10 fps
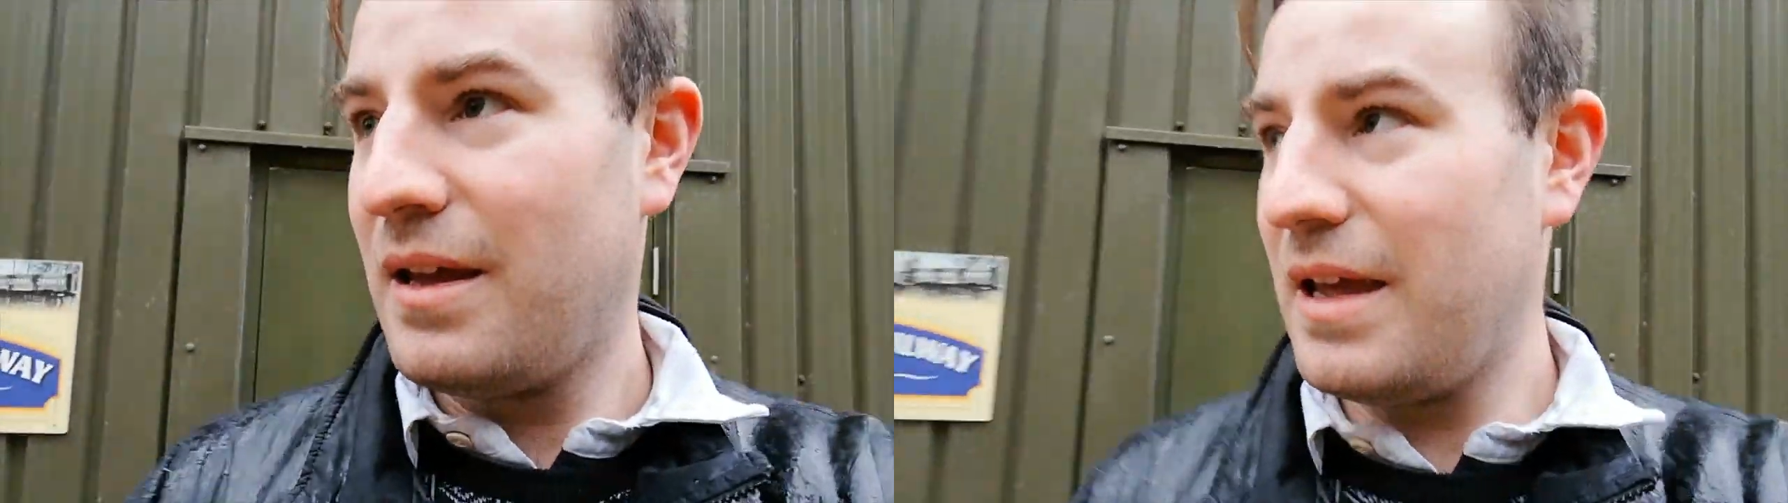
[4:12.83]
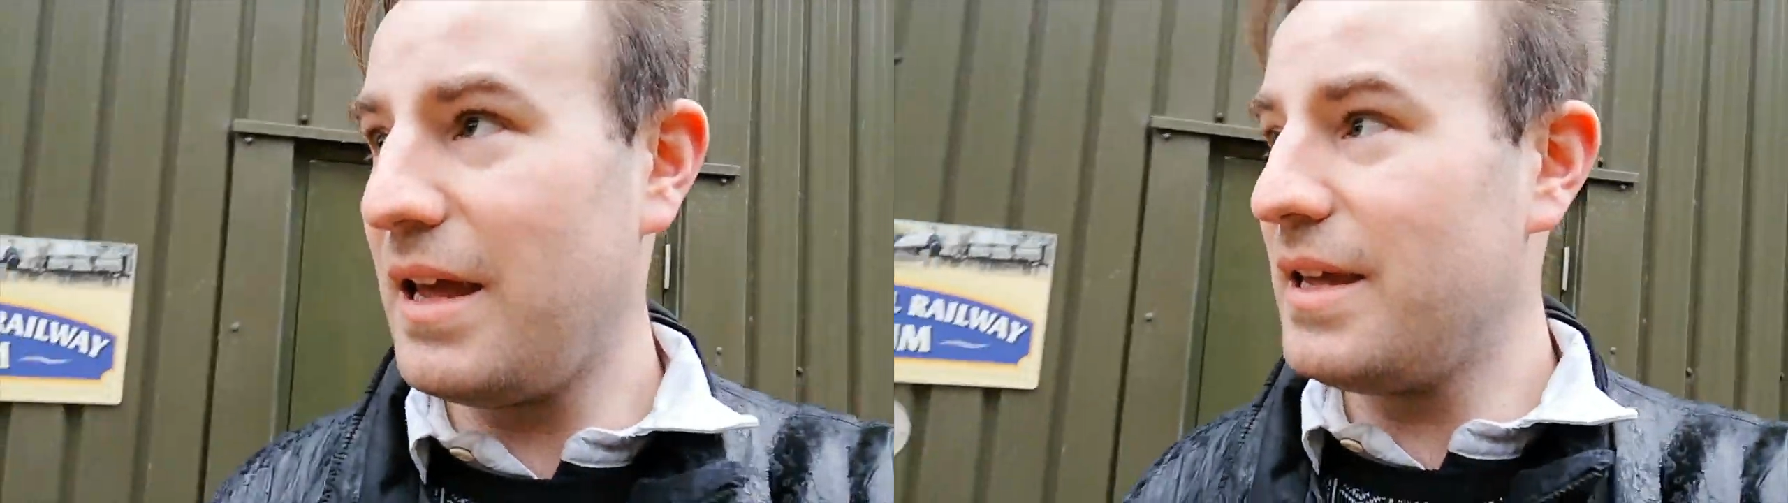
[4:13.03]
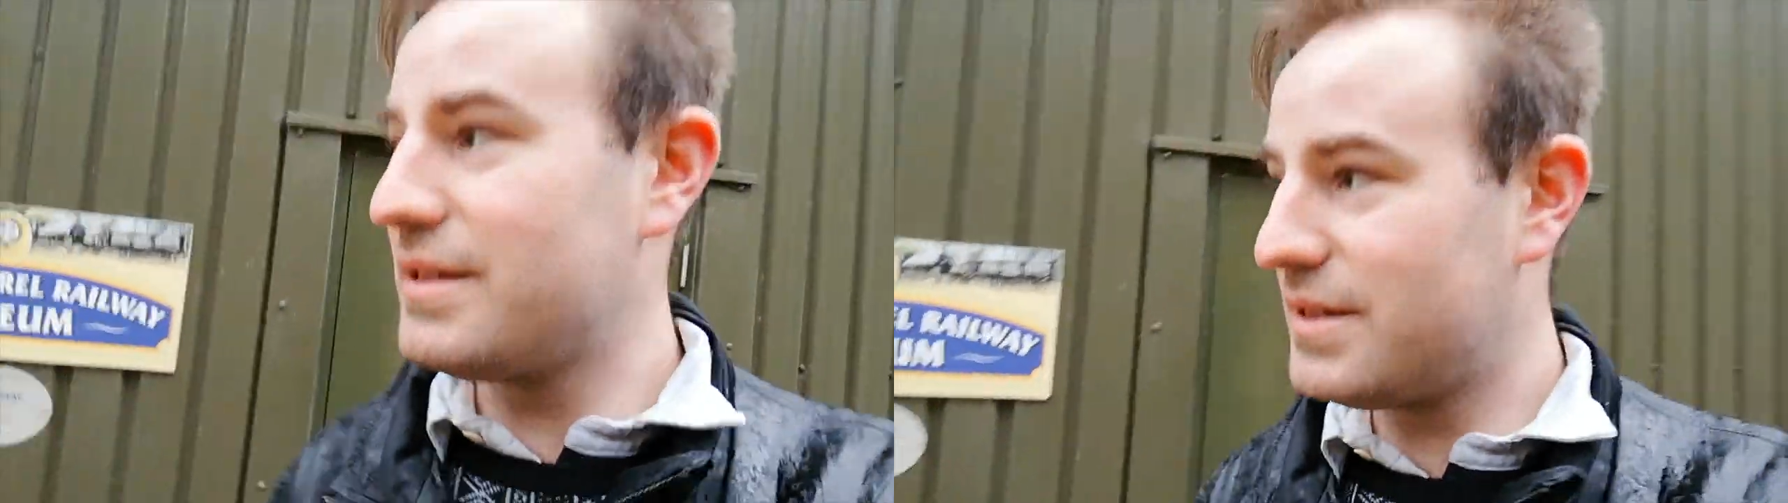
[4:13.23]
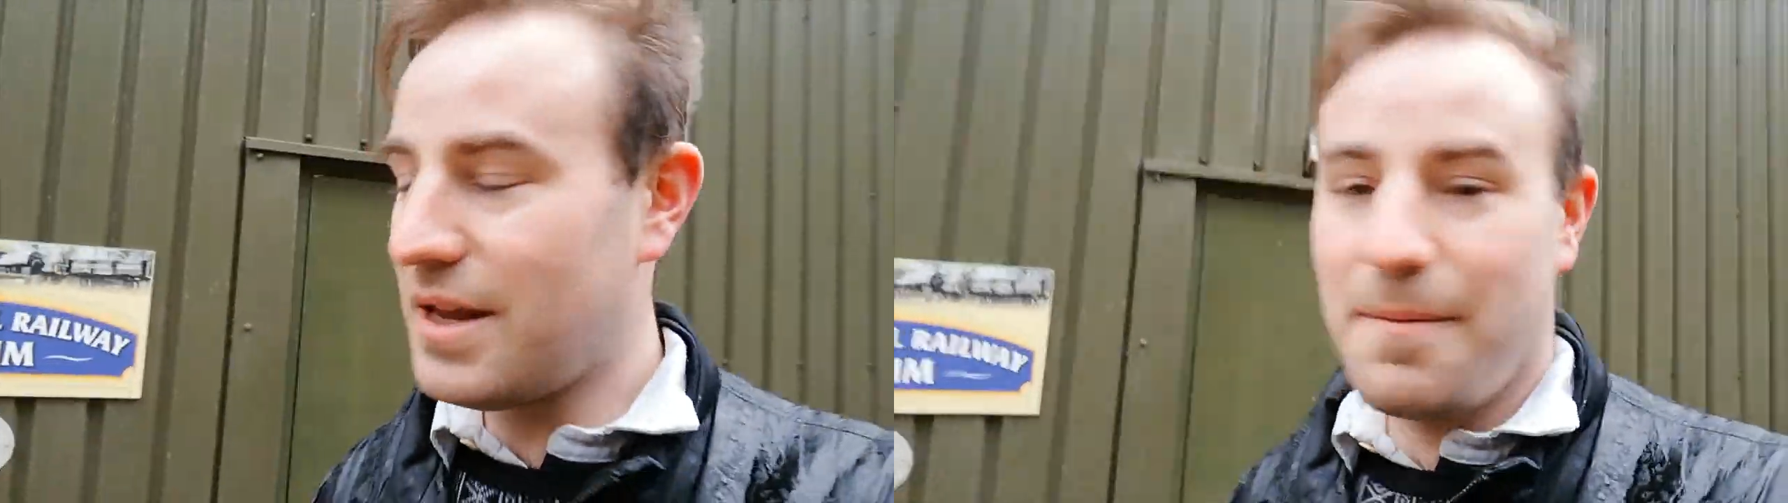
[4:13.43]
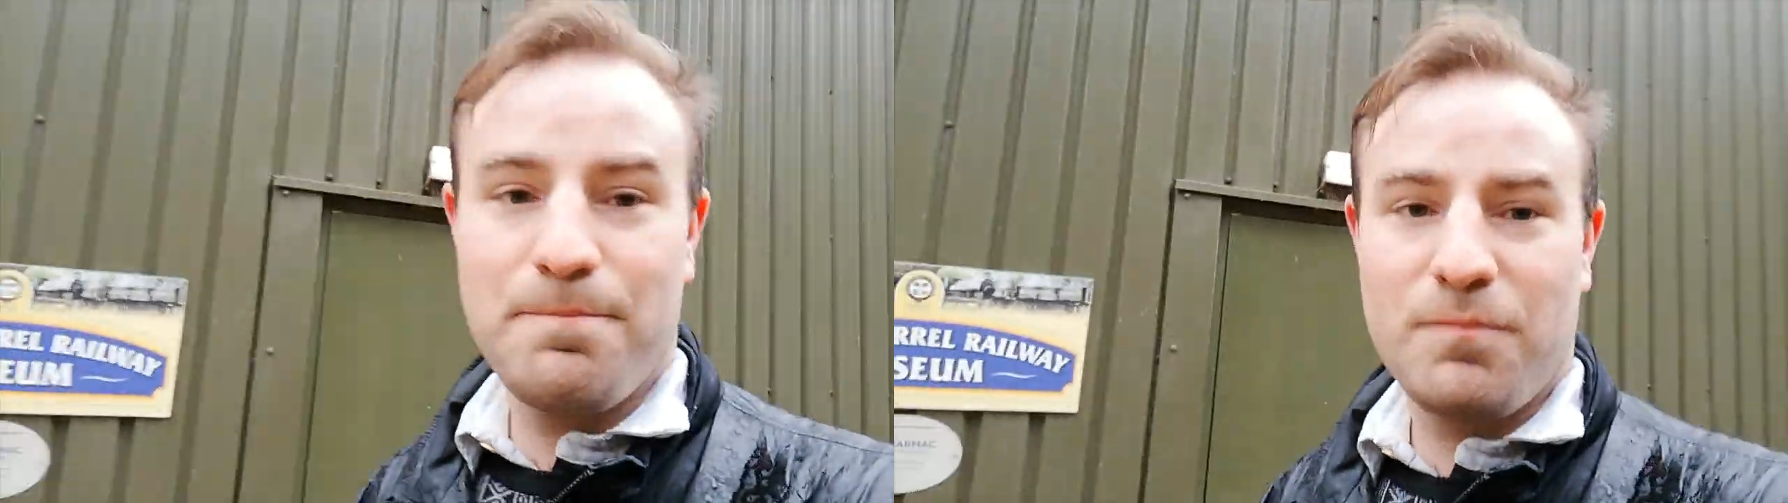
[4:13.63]
it is,
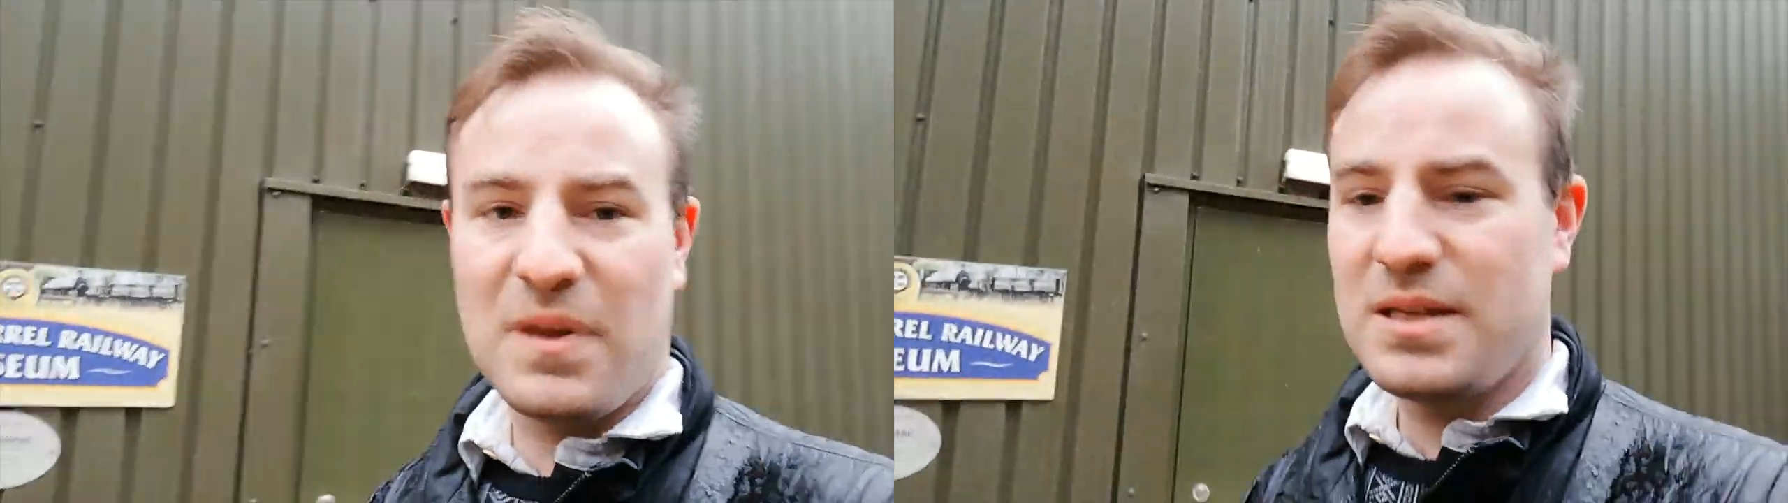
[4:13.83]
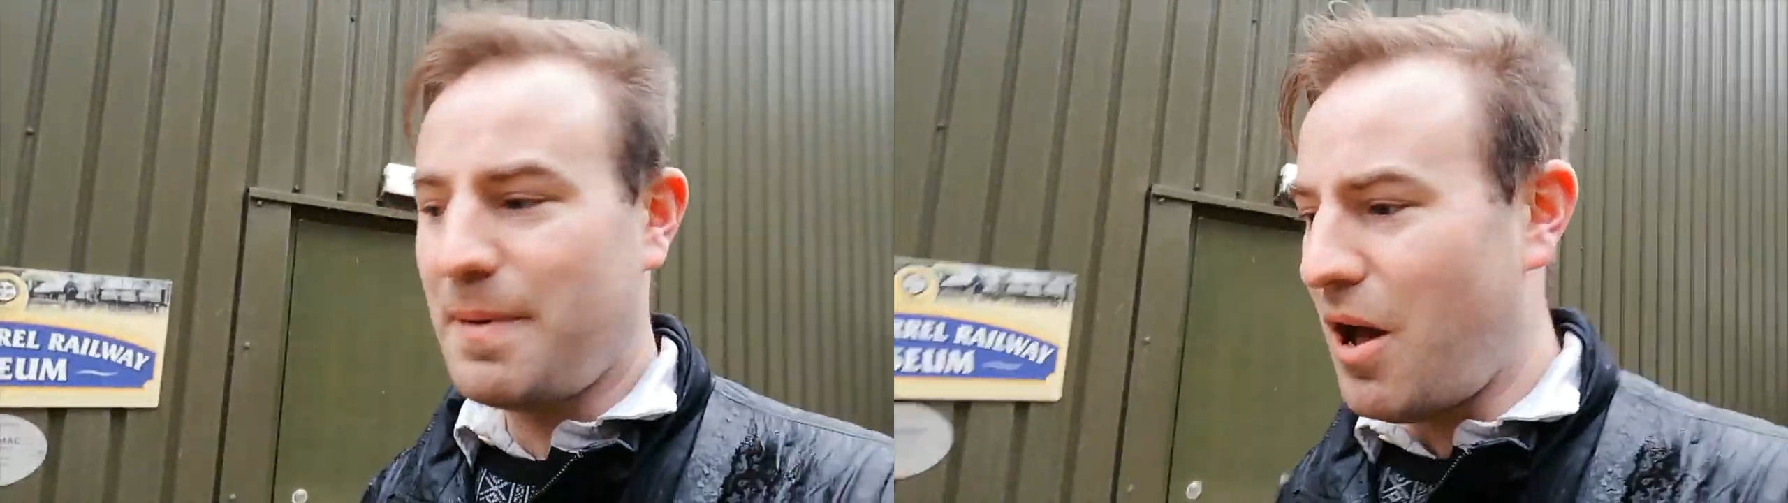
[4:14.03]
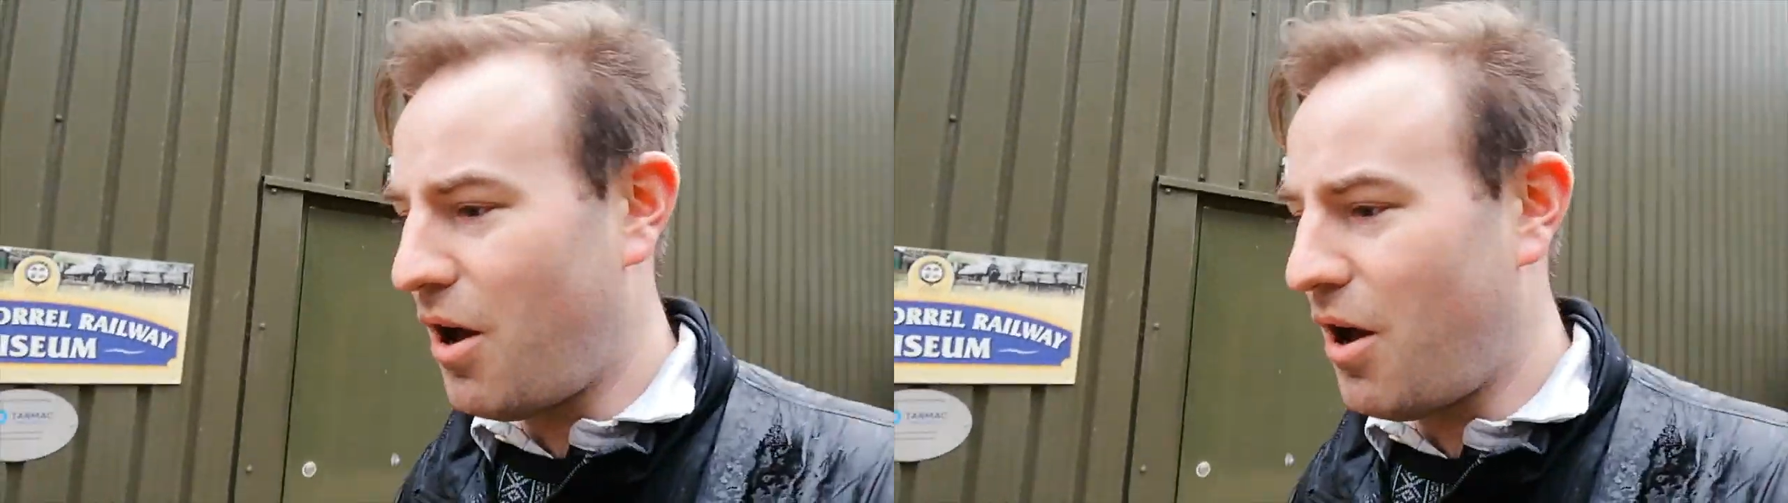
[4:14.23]
um, it's about